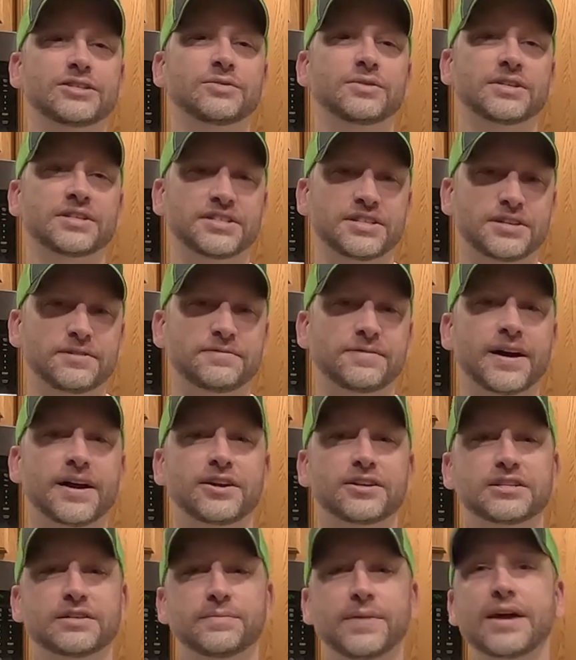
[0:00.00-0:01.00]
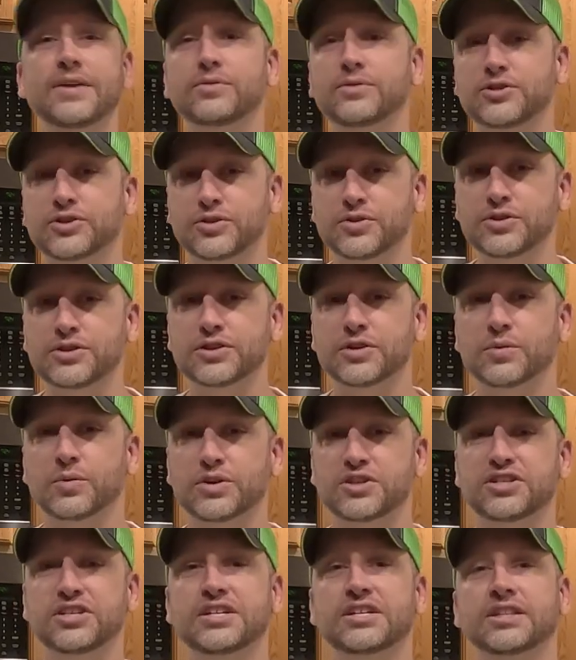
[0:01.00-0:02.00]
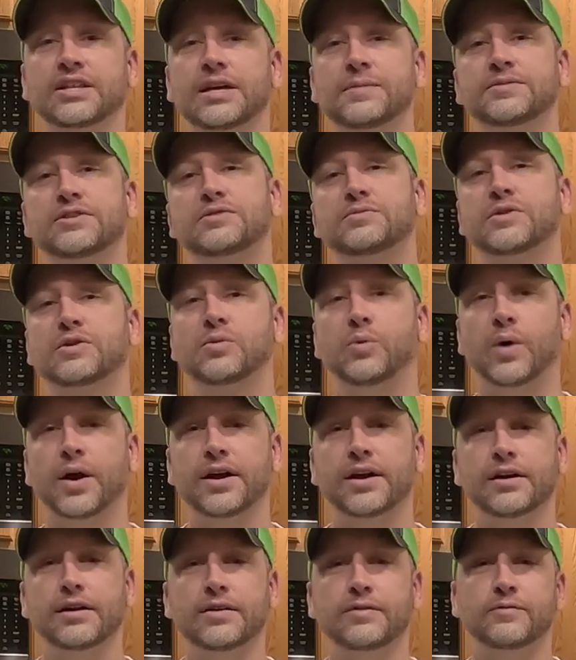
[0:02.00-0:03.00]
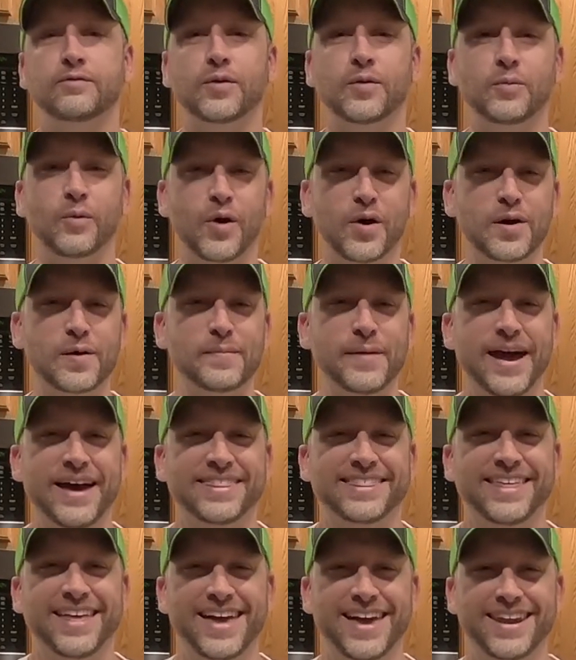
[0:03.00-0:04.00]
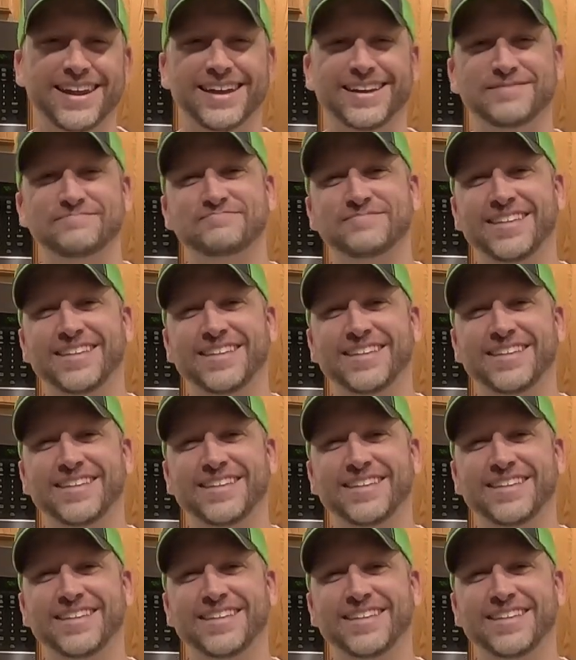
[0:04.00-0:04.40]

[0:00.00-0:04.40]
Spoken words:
to acidify our tomato juice, which she claims is required for water bath canning.